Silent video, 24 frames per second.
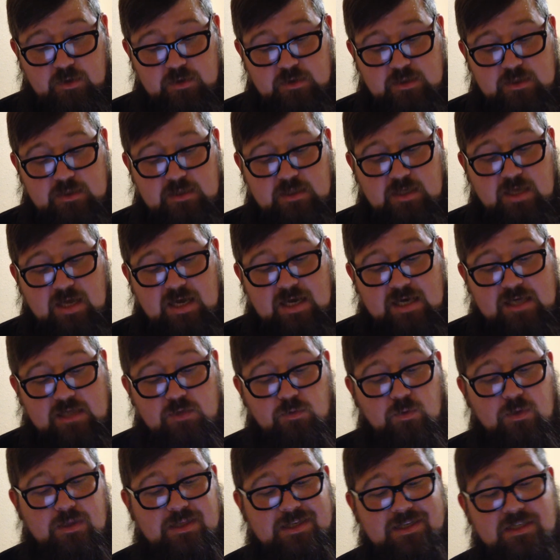society's
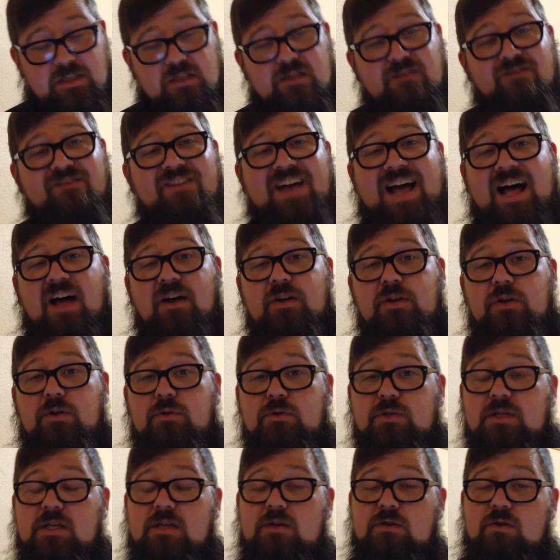religious
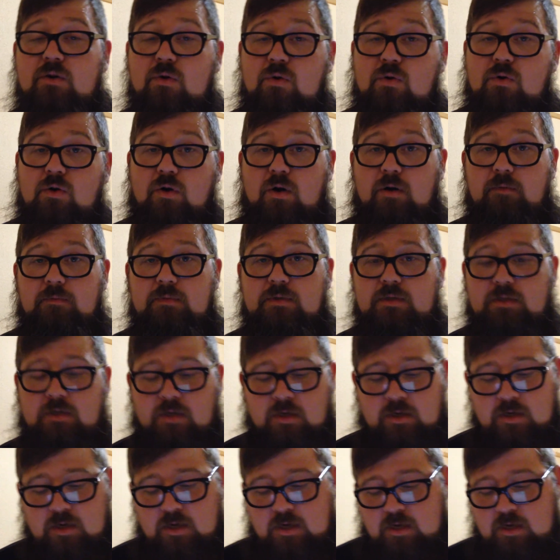values and norms.